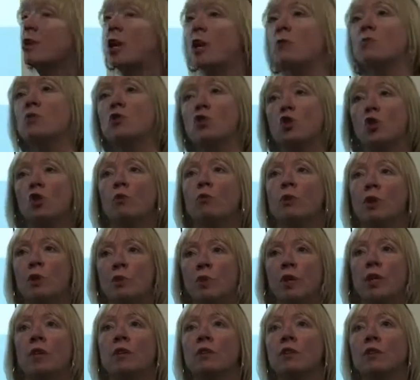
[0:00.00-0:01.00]
to become trauma
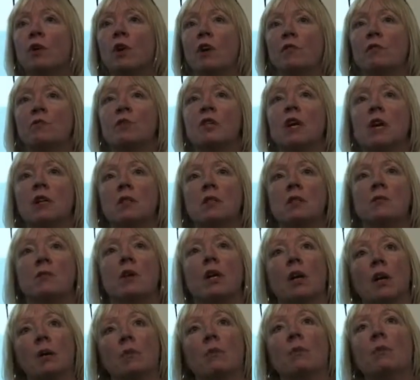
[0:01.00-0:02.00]
aware. Not everybody has to
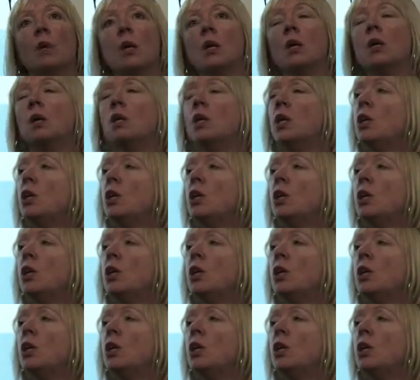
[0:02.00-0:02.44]
become,